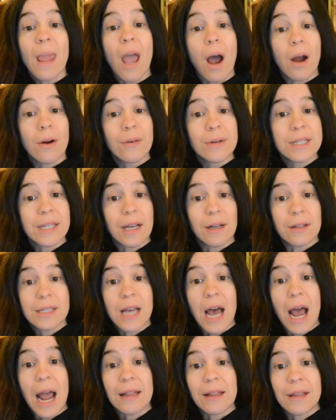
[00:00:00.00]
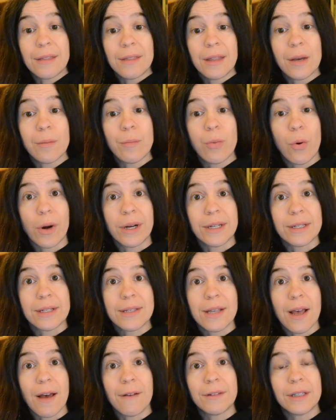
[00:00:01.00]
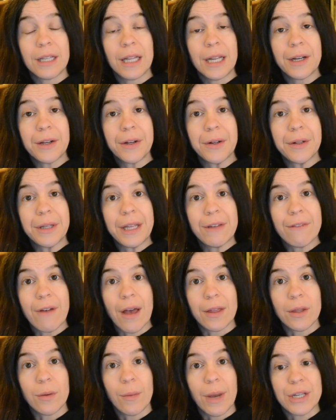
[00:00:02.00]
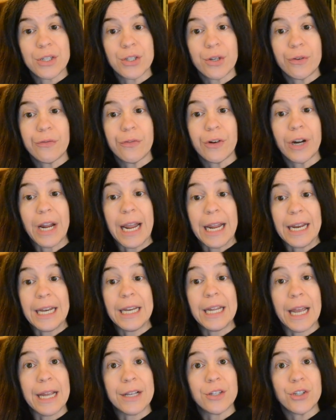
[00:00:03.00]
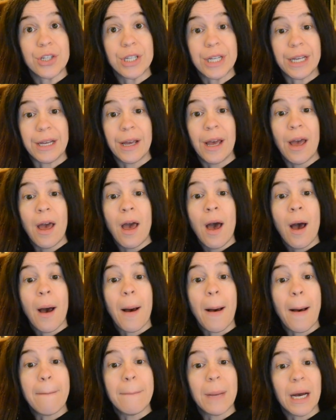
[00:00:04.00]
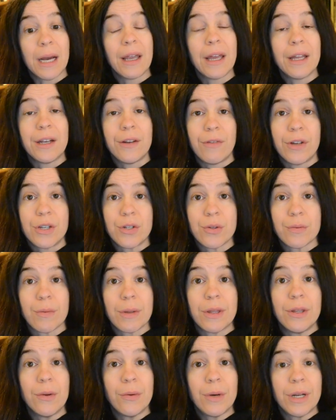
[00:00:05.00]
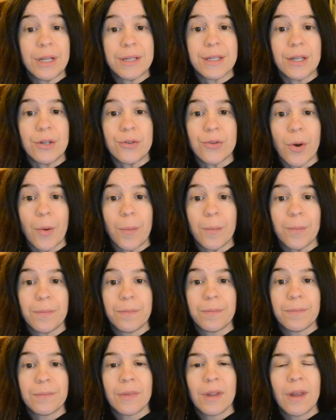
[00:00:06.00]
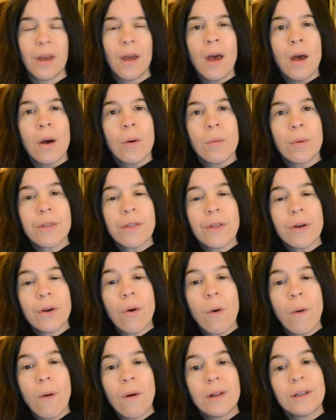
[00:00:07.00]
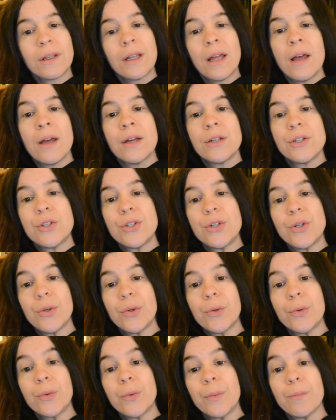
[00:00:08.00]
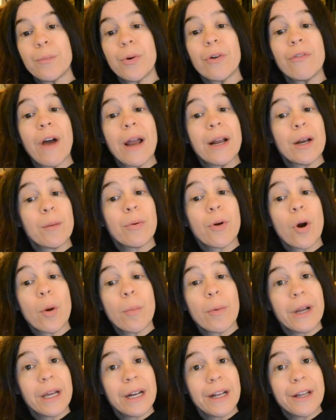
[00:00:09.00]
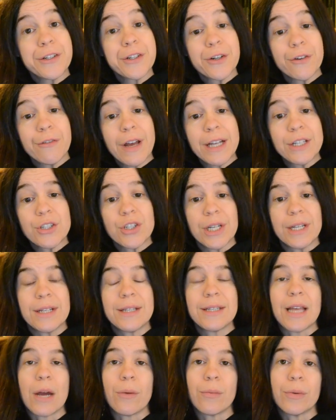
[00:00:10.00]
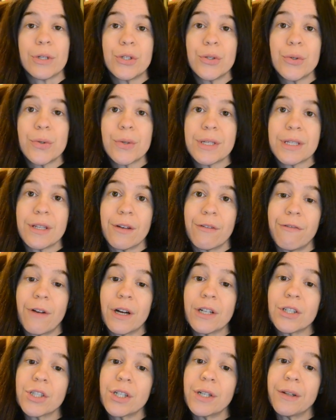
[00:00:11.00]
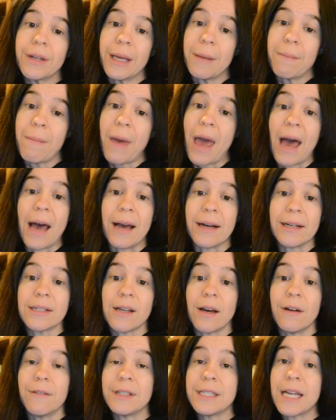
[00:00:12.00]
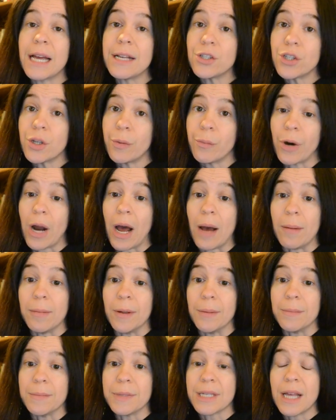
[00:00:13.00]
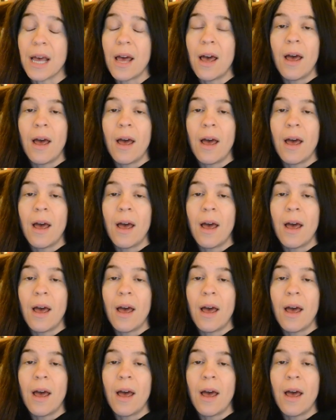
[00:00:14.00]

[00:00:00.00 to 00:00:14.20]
our results highlight the importance of clinical evaluation for ADHD among individuals with Noonan syndrome, with the goal to provide appropriate interventions that reduce the functional impact of attention problems